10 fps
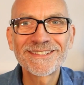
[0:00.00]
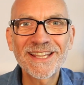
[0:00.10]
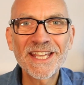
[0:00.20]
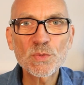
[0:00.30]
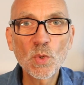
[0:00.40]

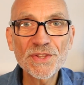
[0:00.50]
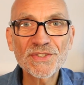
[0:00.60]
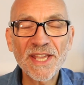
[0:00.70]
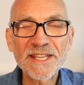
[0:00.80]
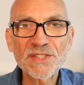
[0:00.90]
It's worth
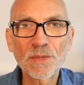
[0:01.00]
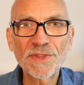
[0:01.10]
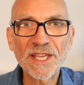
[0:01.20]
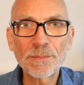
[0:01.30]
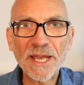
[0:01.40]
saying
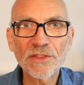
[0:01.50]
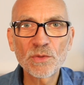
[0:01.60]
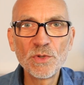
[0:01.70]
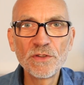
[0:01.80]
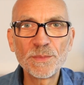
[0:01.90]
something about
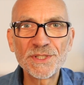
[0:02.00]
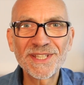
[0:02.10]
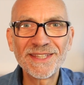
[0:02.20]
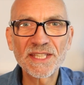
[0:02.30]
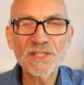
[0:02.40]
the
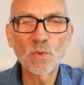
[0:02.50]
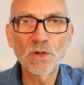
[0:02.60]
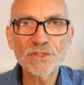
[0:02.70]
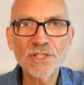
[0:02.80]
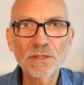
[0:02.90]
movement in this
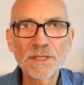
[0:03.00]
watch.